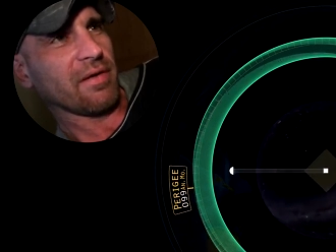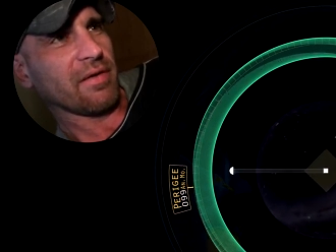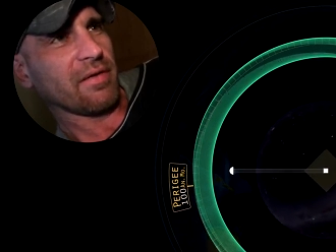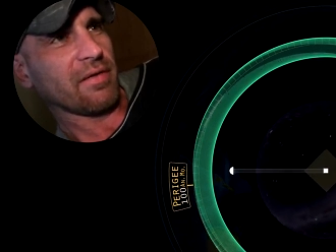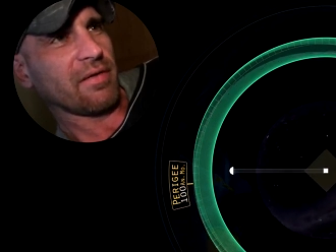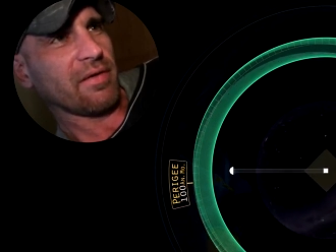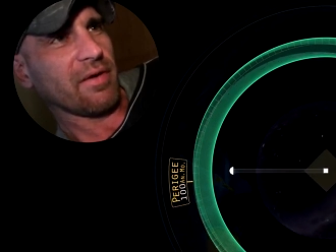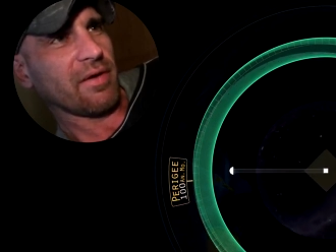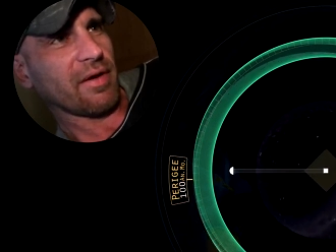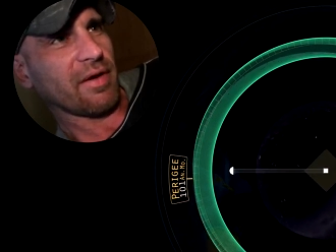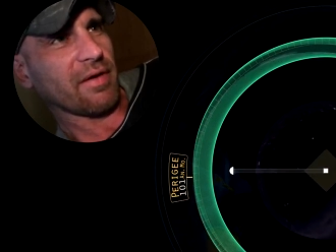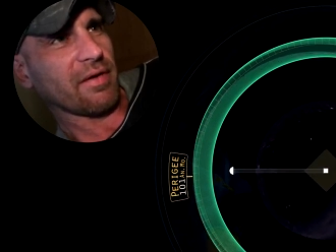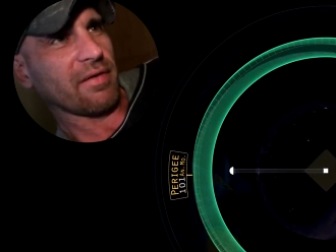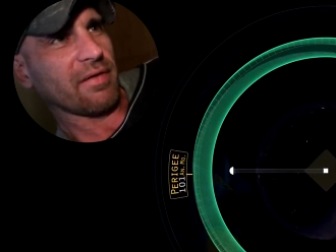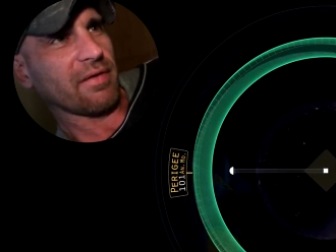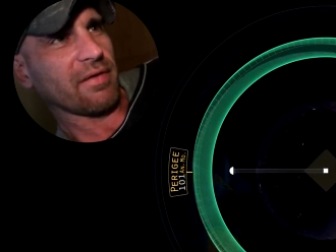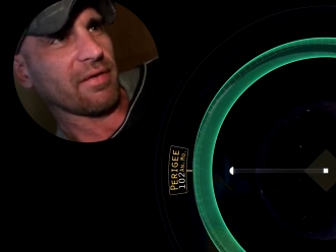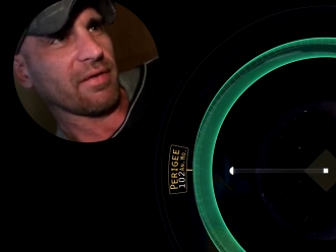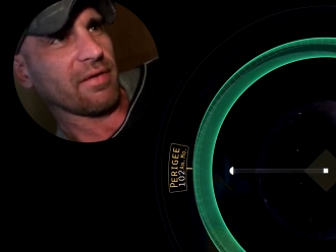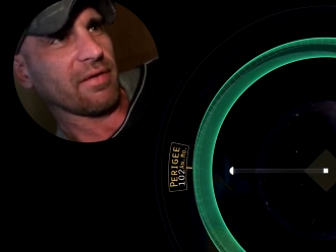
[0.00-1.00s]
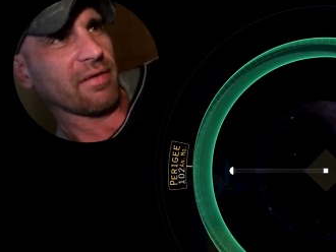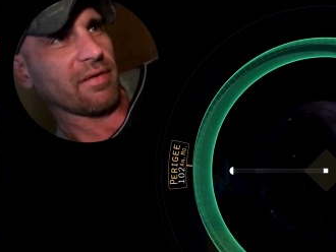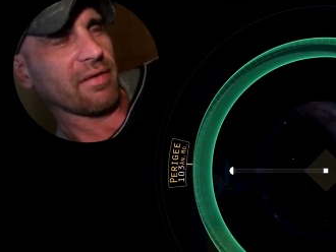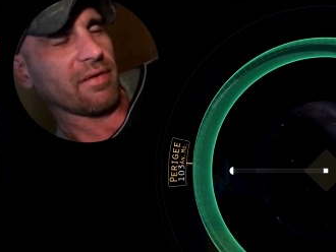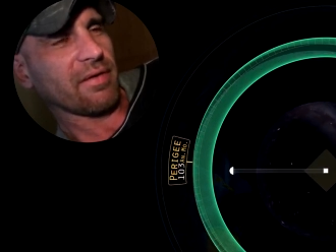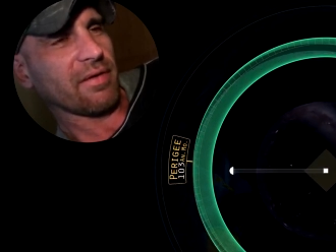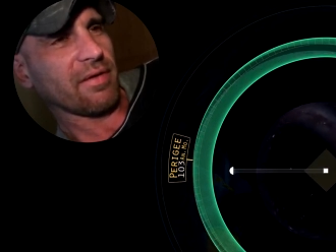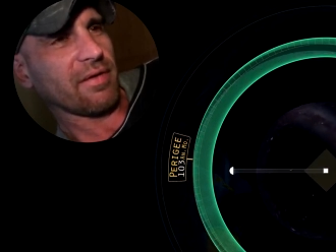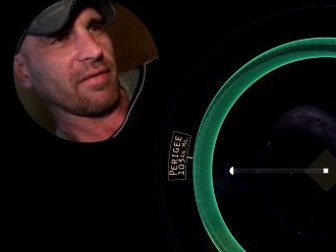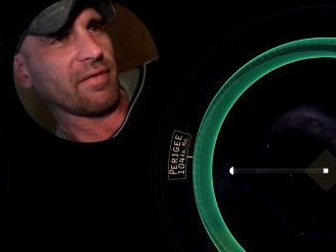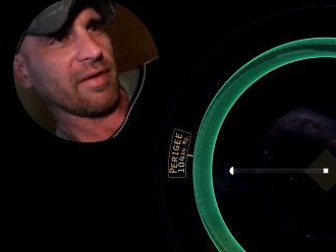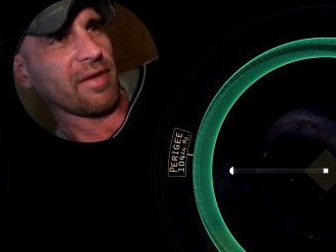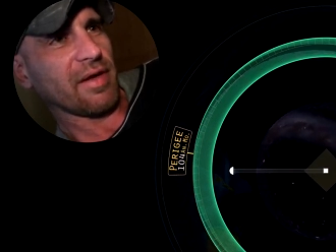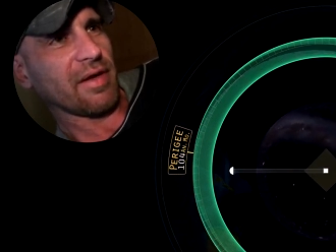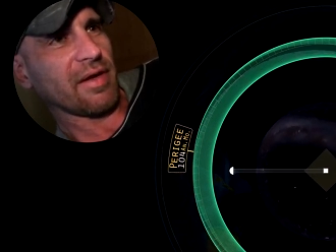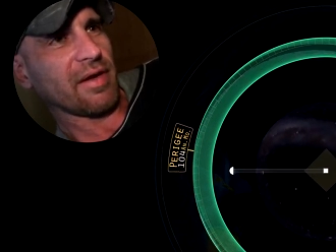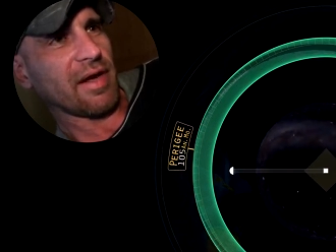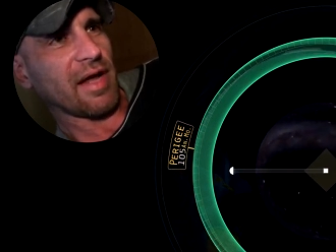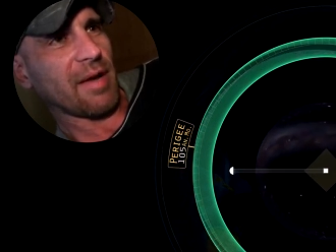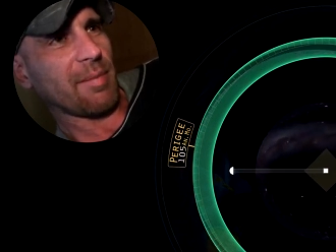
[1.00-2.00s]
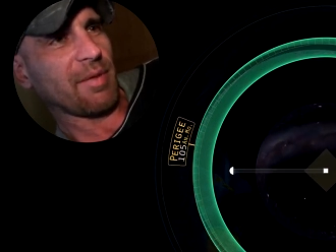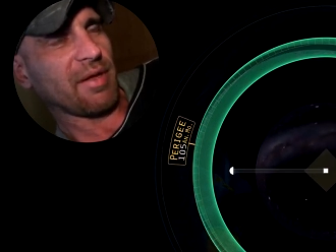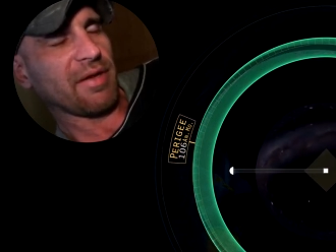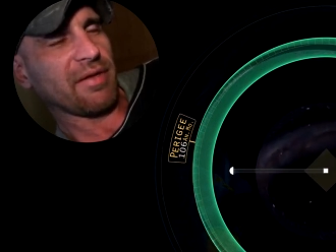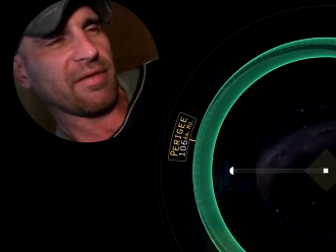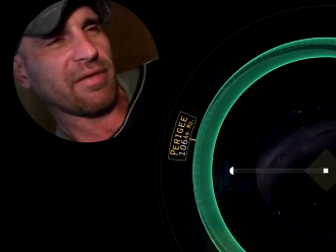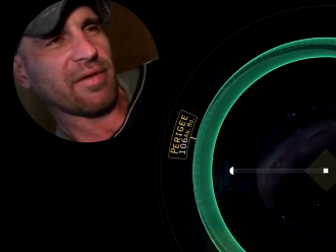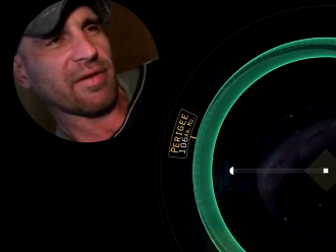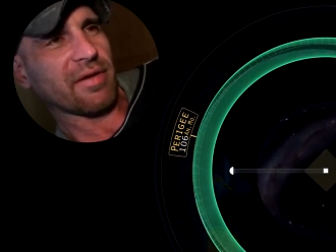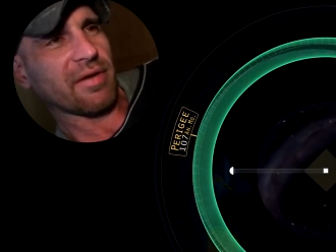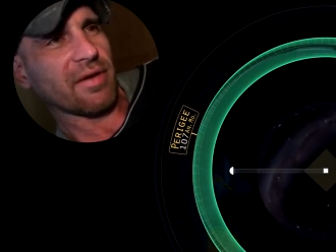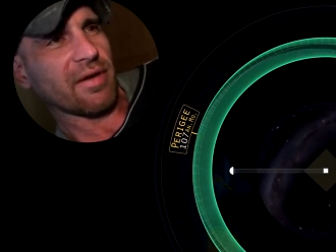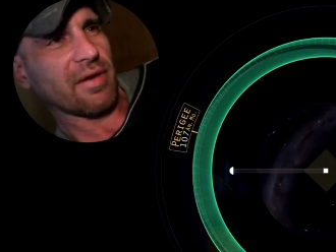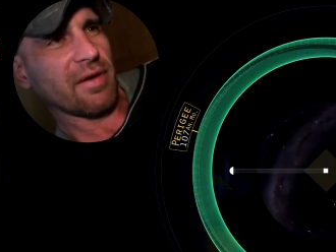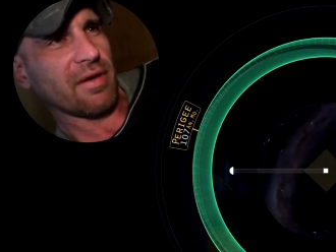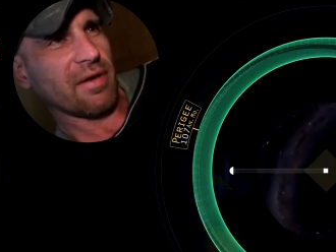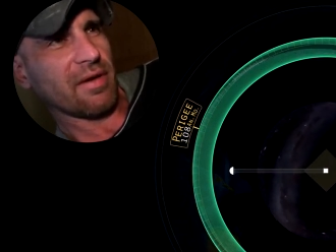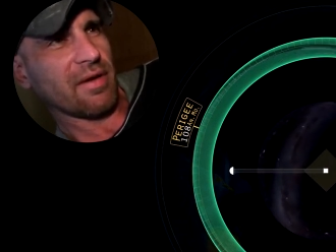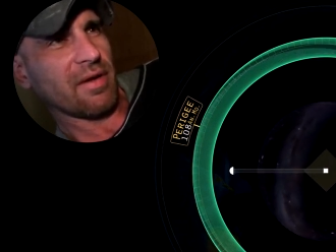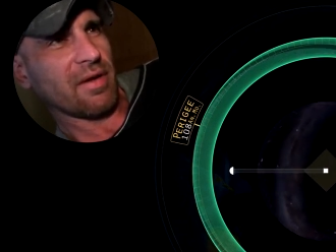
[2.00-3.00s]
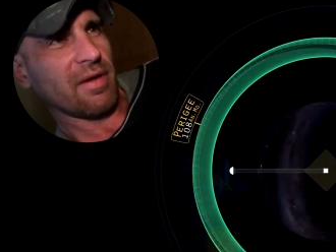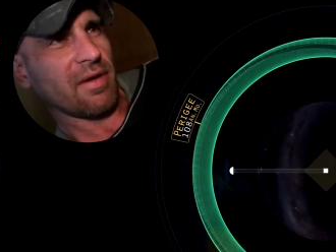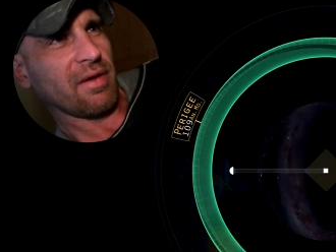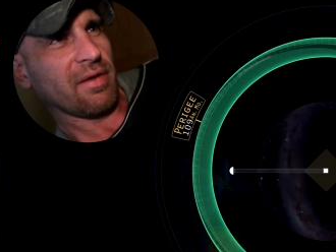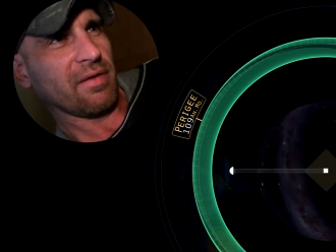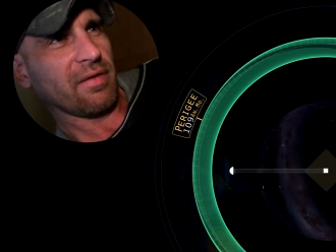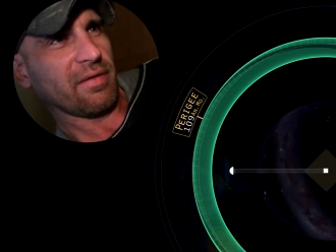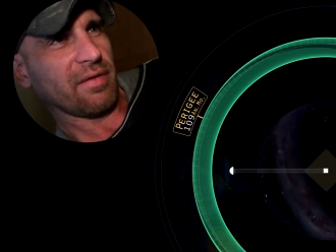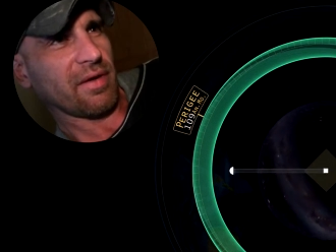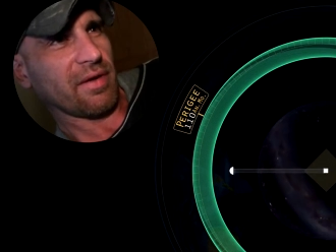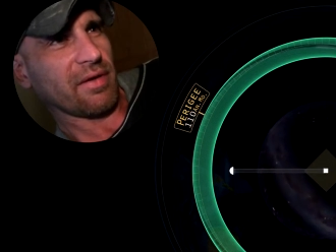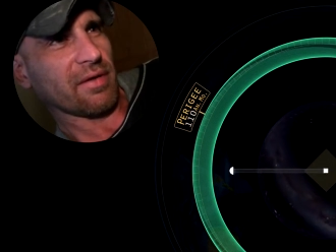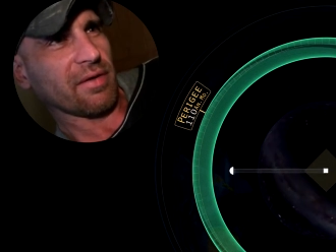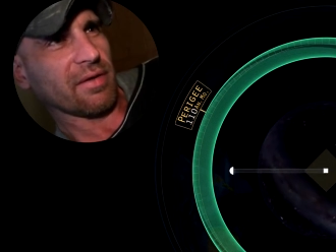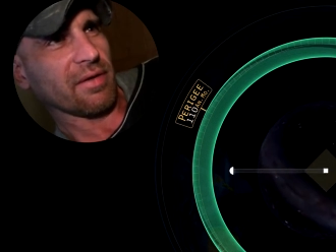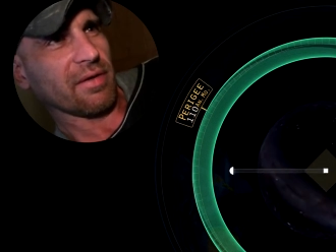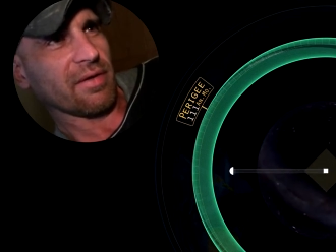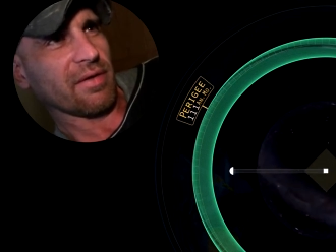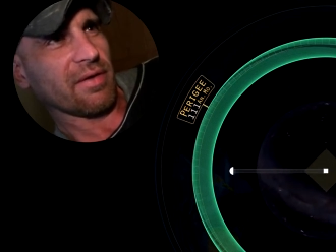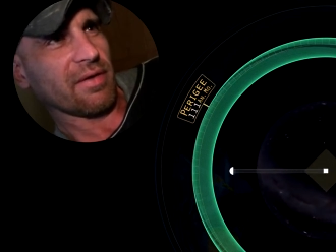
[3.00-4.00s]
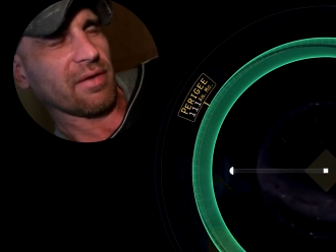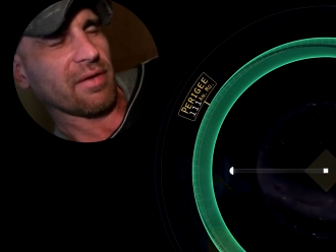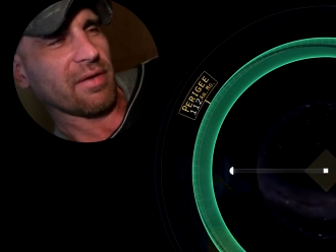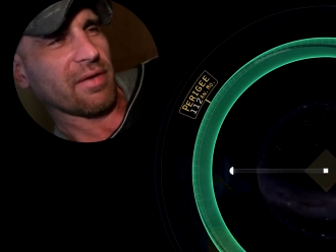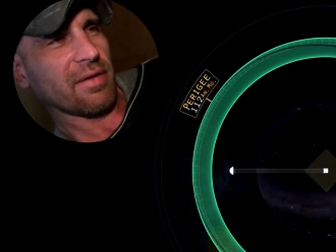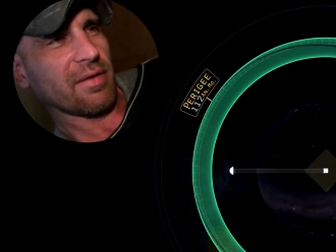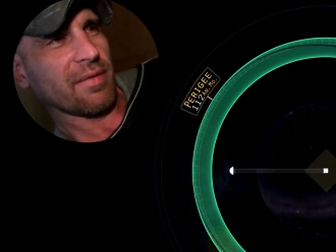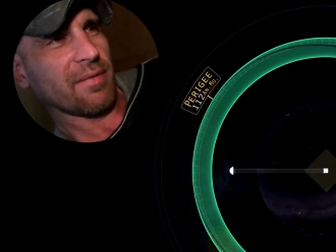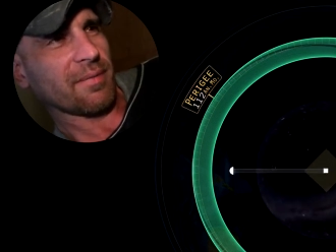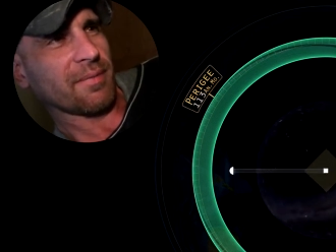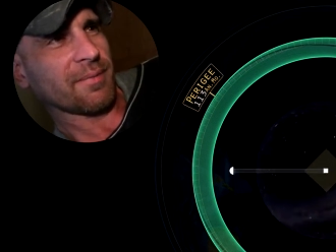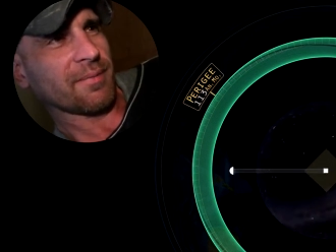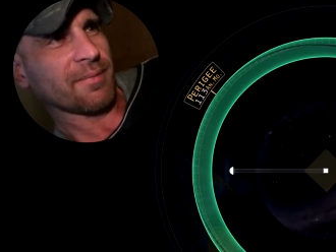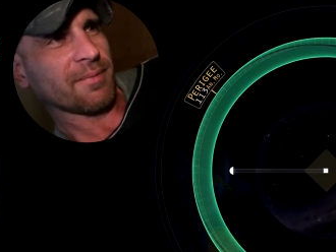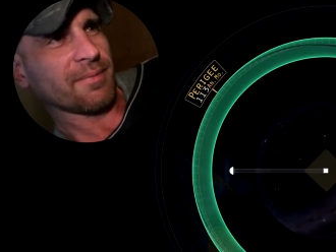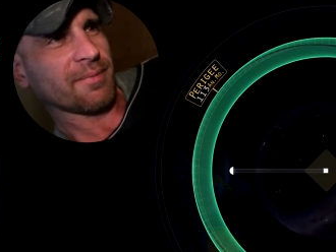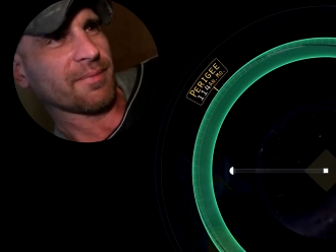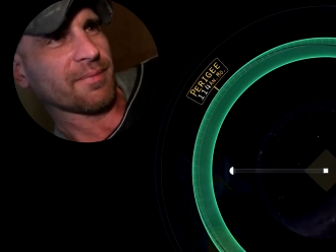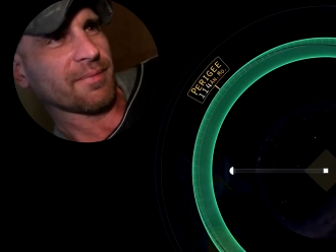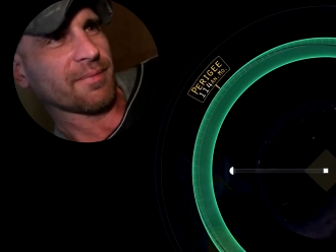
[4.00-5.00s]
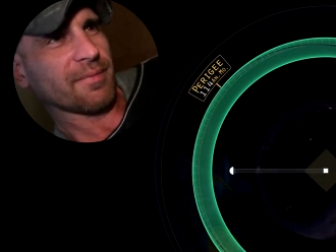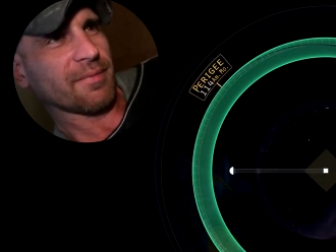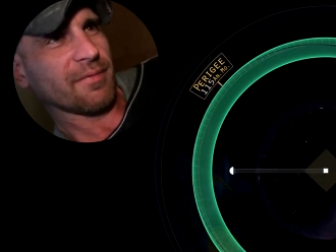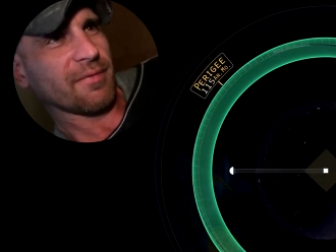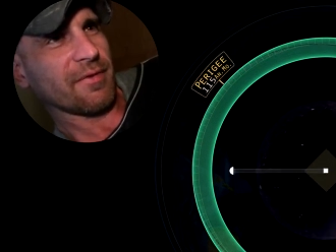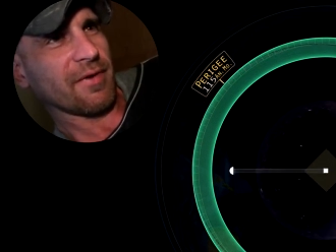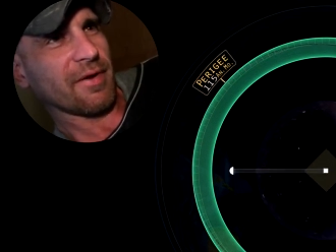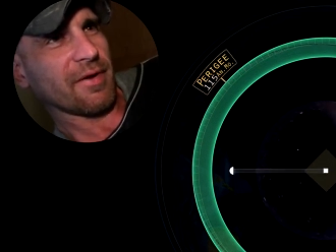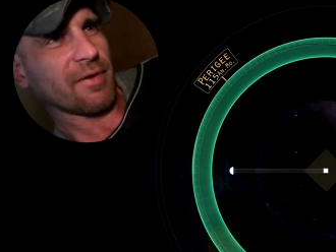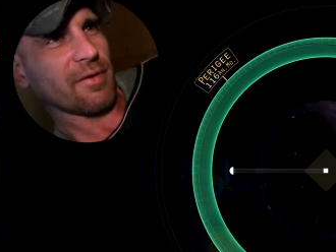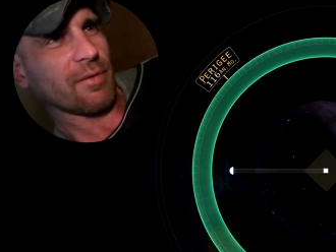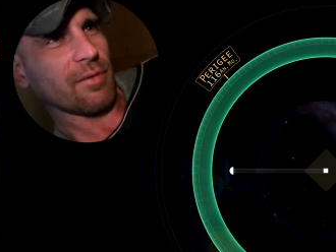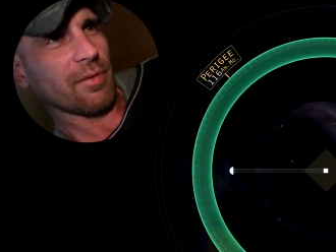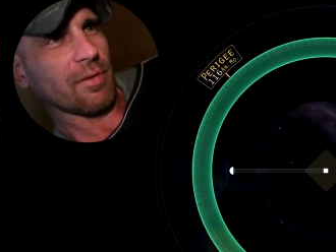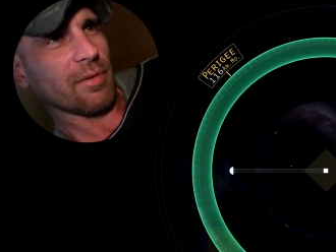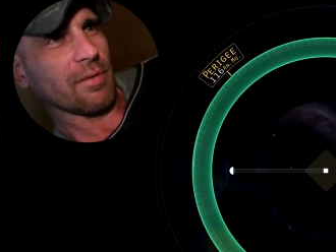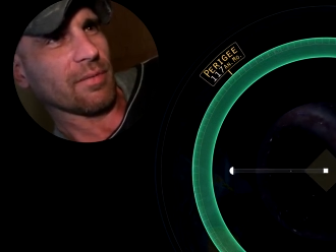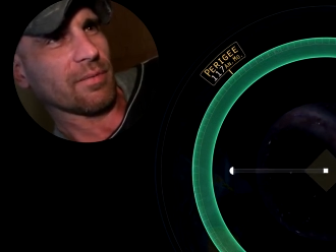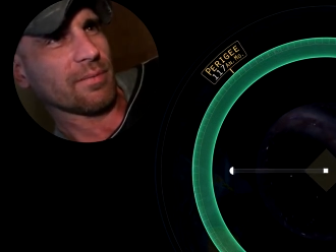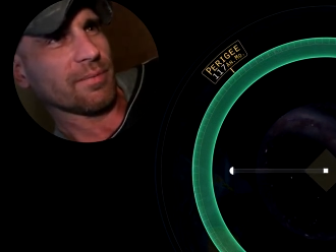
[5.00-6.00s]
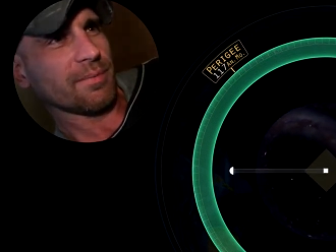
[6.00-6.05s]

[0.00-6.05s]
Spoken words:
circuit of the anomalistic cycle. Very cool.